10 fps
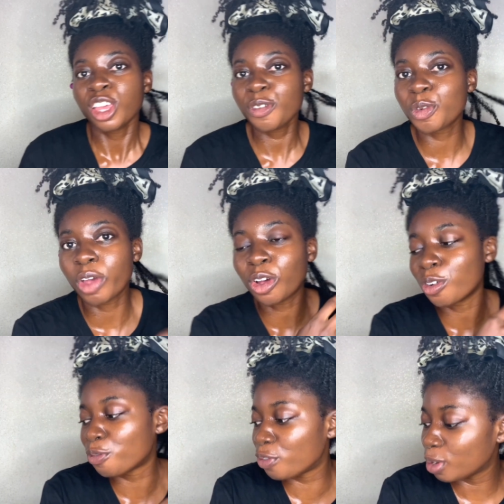If you were
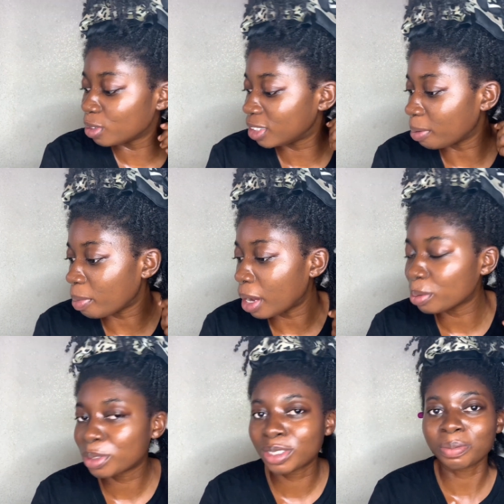confused
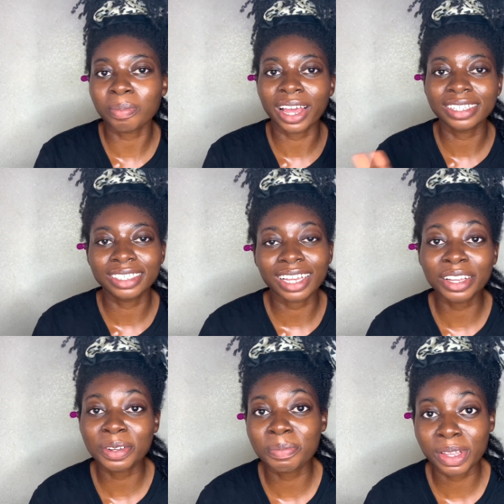about my
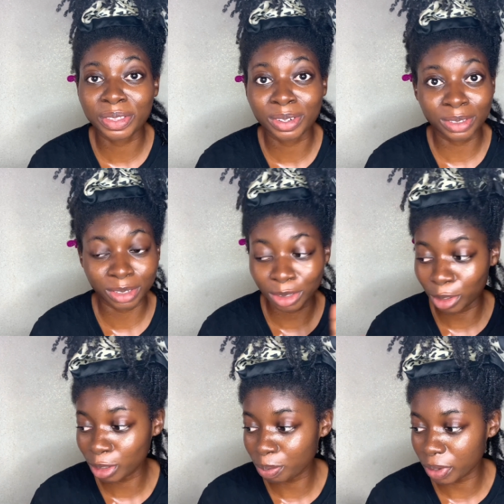detangling method,
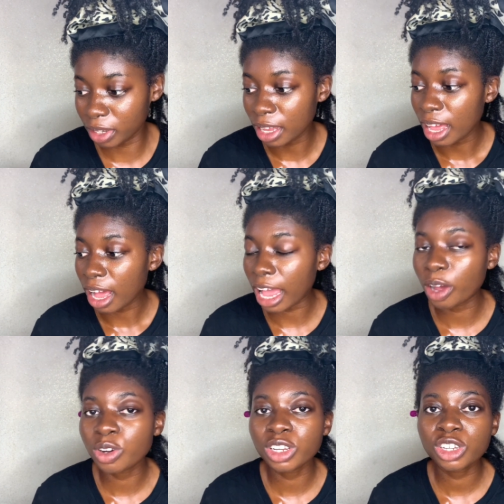don't be. I
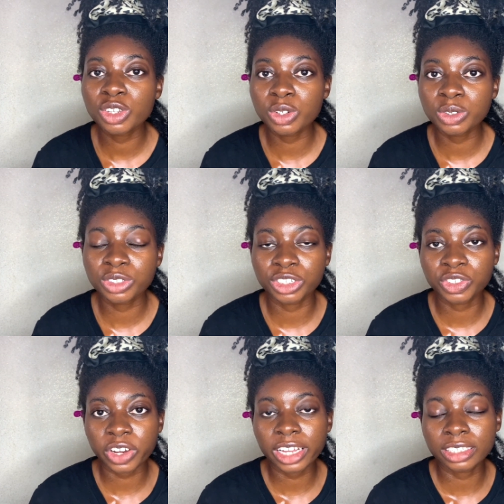only use the
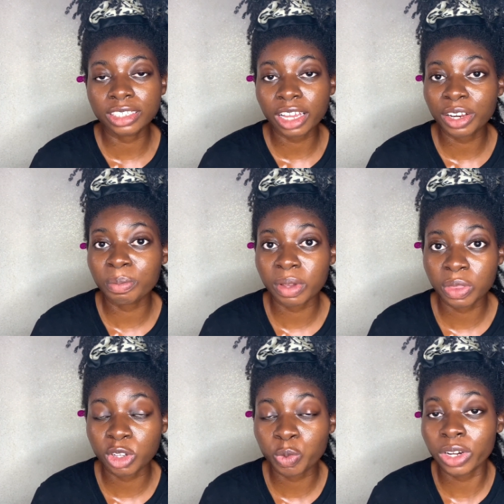dry detangling
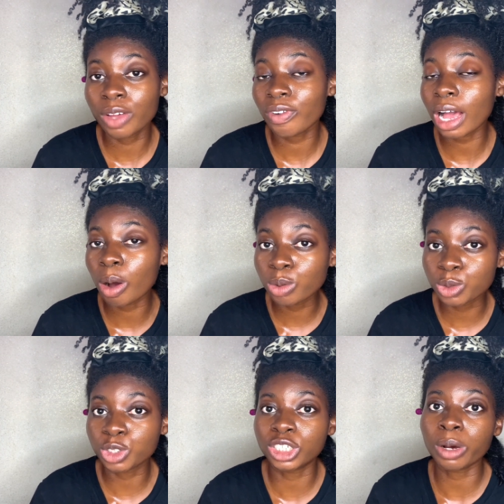method whenever I want
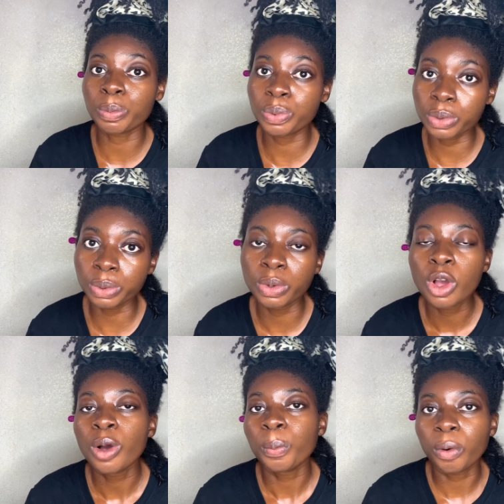to shampoo.
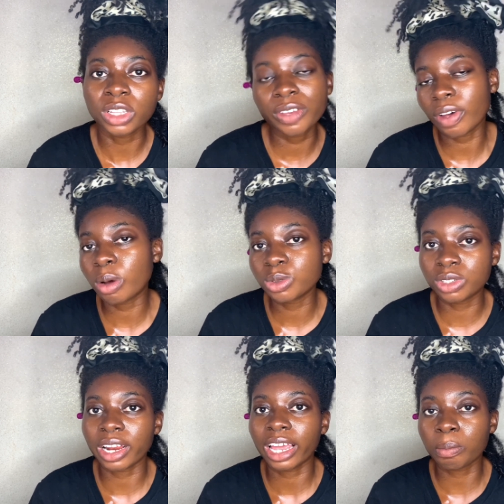But if I want
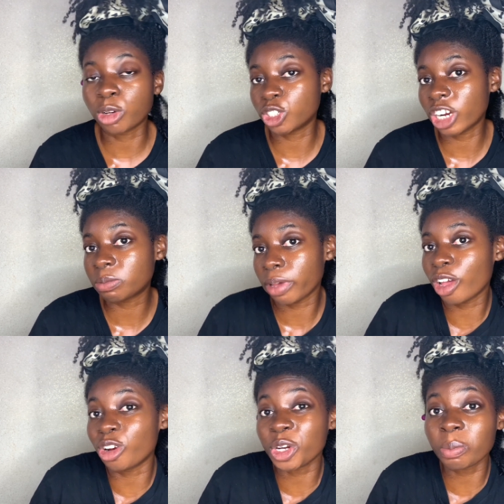to like moisturize my hair
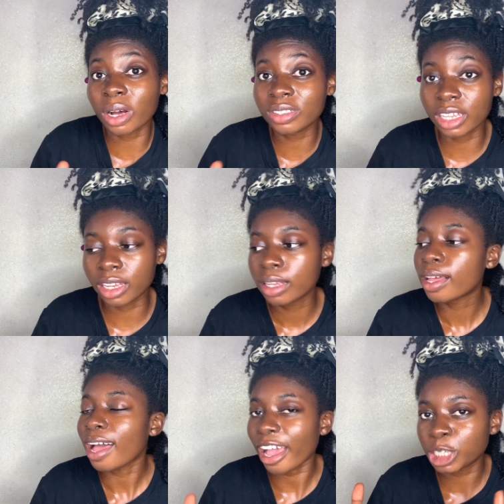on a normal day,
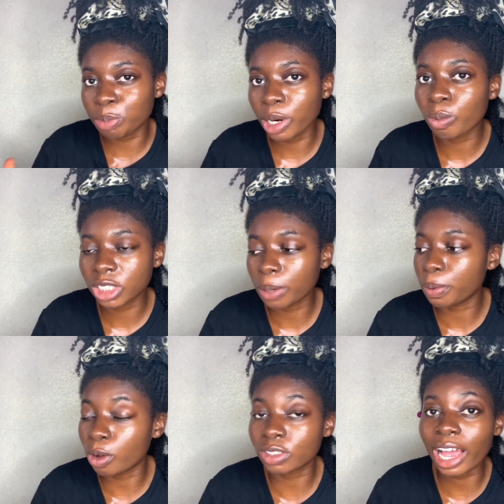I spray water
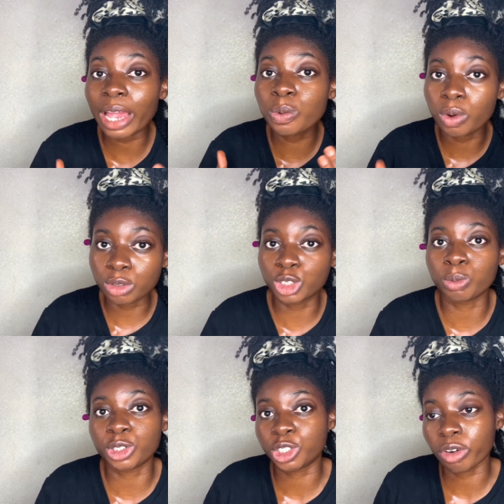because I want to
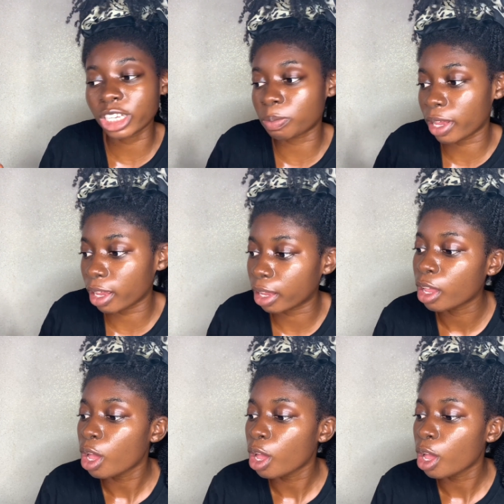moisturize my hair.